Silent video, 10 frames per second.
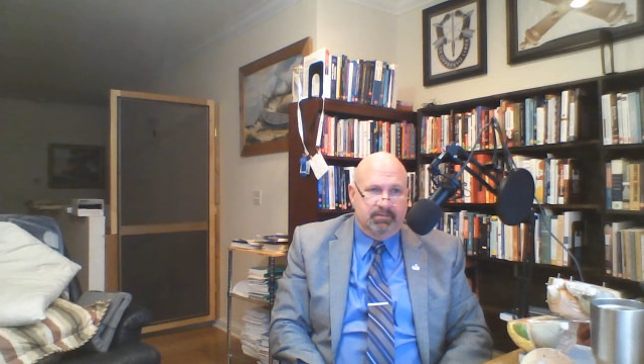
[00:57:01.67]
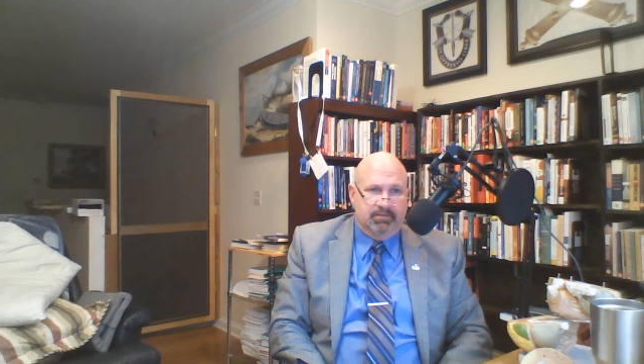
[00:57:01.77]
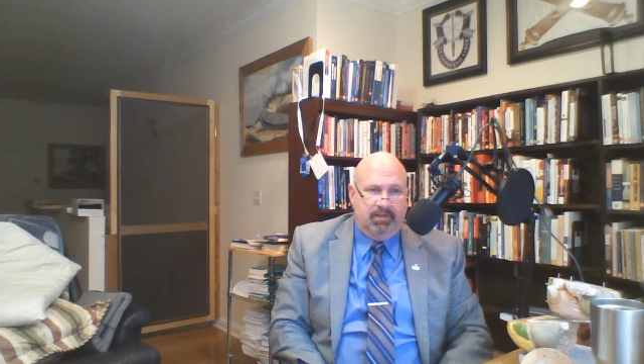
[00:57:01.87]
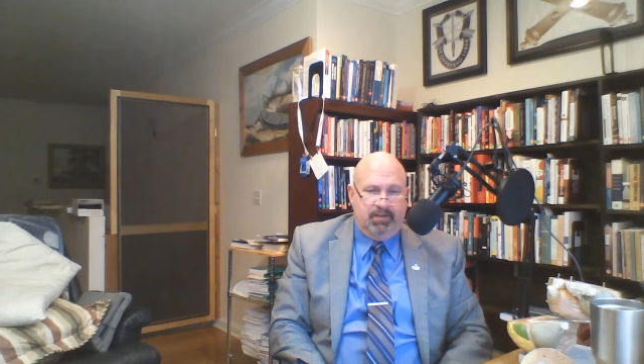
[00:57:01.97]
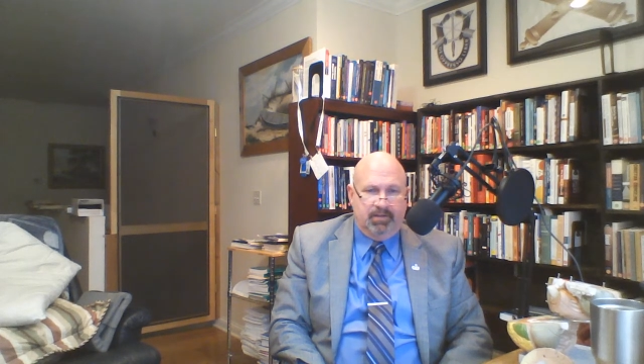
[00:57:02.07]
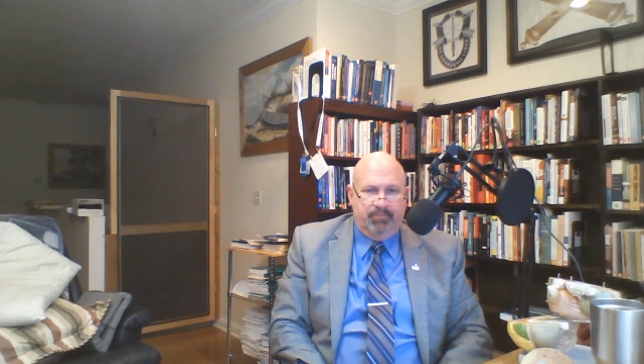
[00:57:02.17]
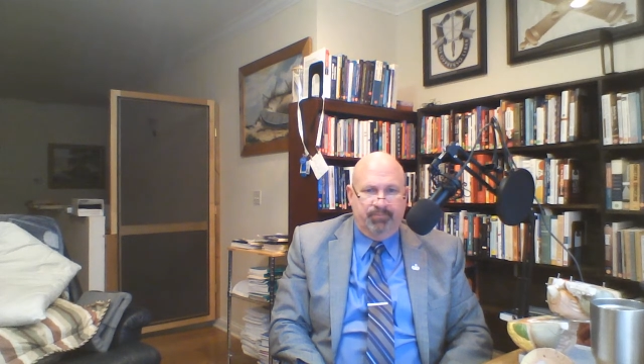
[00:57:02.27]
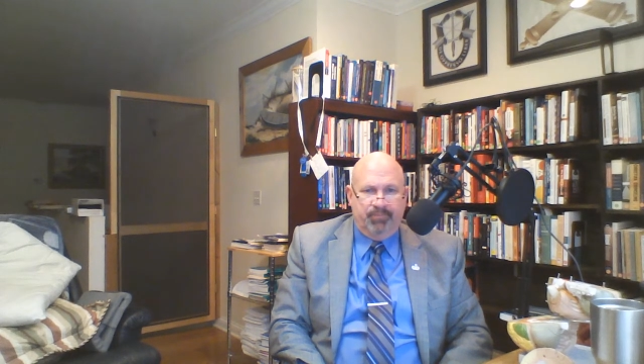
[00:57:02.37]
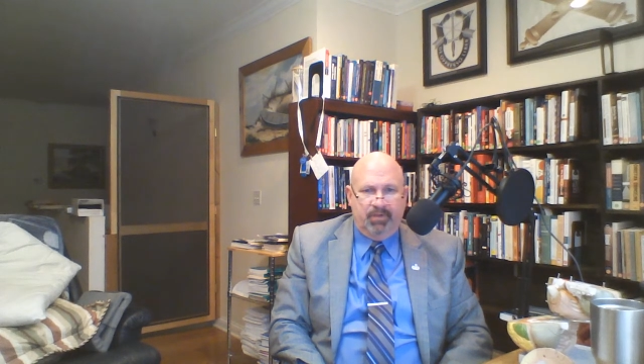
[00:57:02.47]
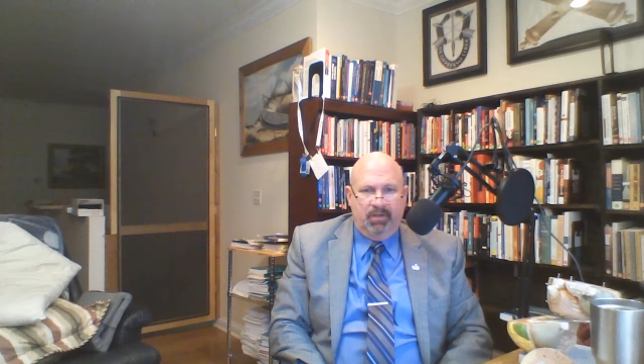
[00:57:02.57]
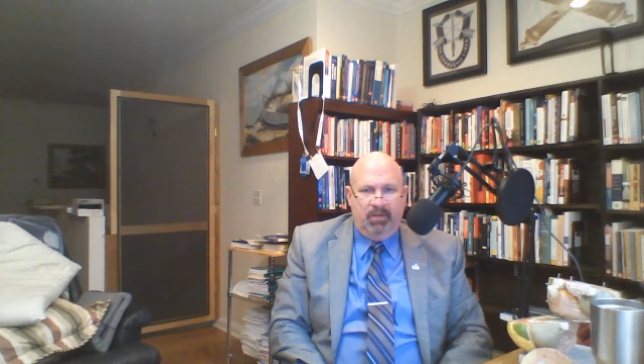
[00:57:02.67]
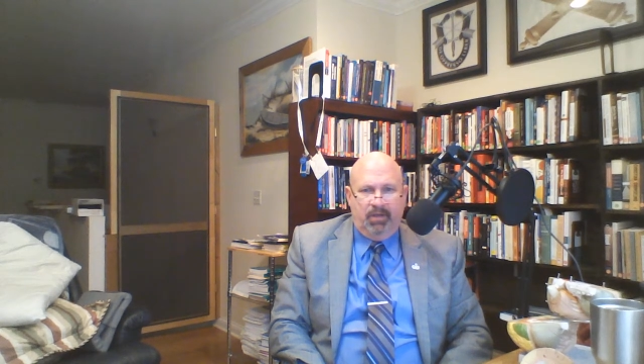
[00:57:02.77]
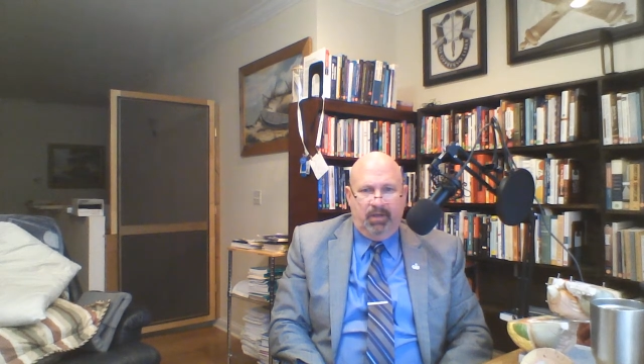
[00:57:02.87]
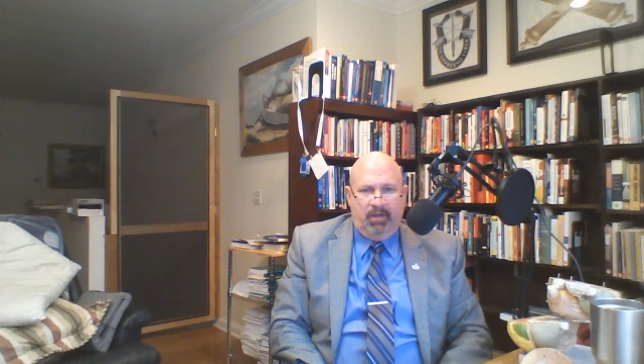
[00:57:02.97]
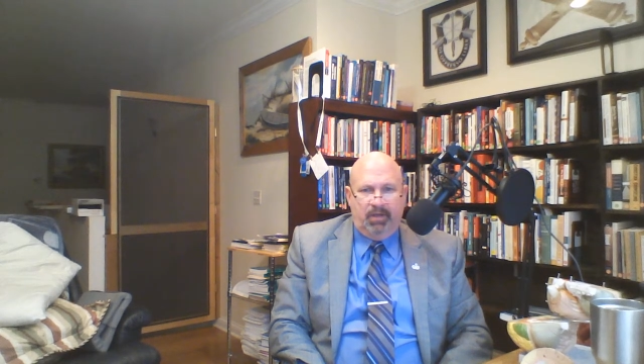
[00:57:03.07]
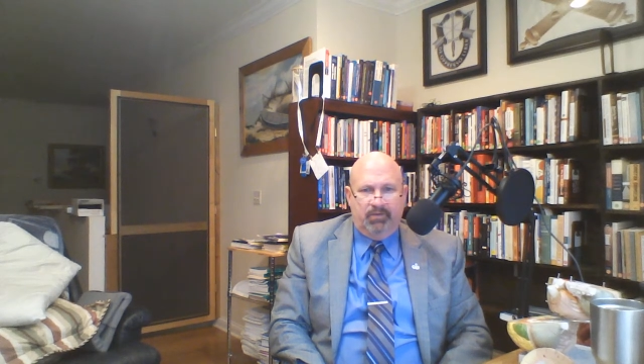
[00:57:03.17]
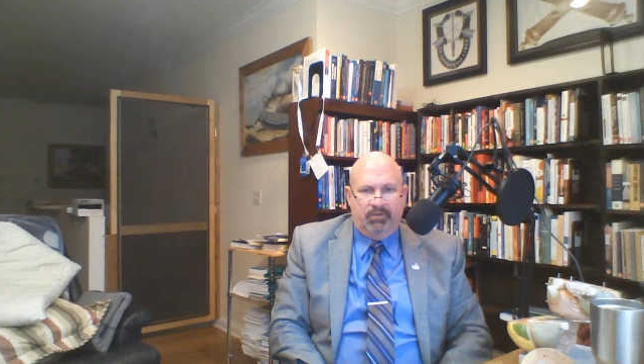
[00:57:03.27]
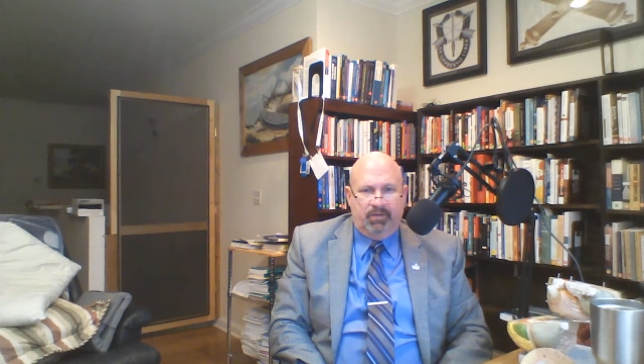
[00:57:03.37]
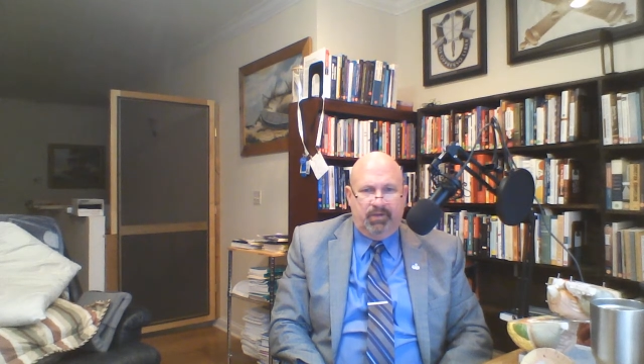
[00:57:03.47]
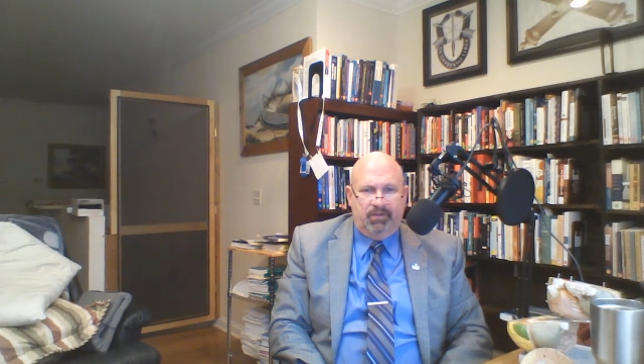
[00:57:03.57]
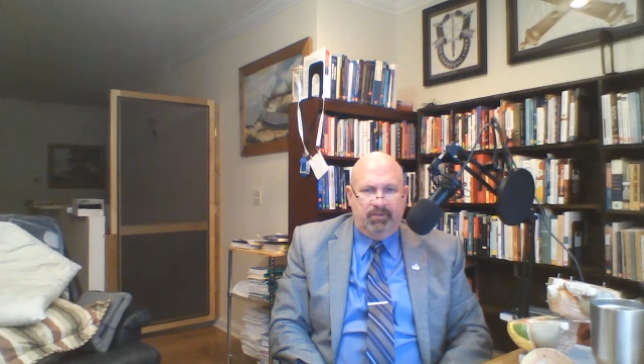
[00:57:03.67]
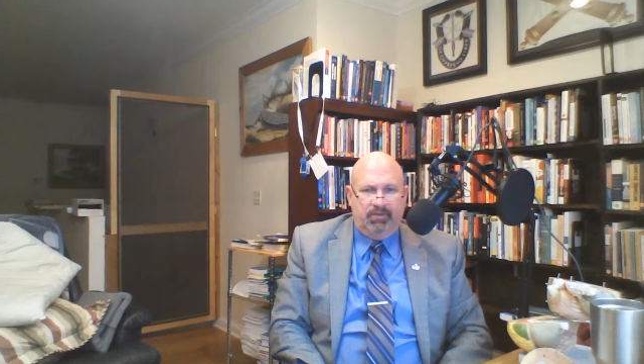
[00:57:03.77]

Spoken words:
study, and so they took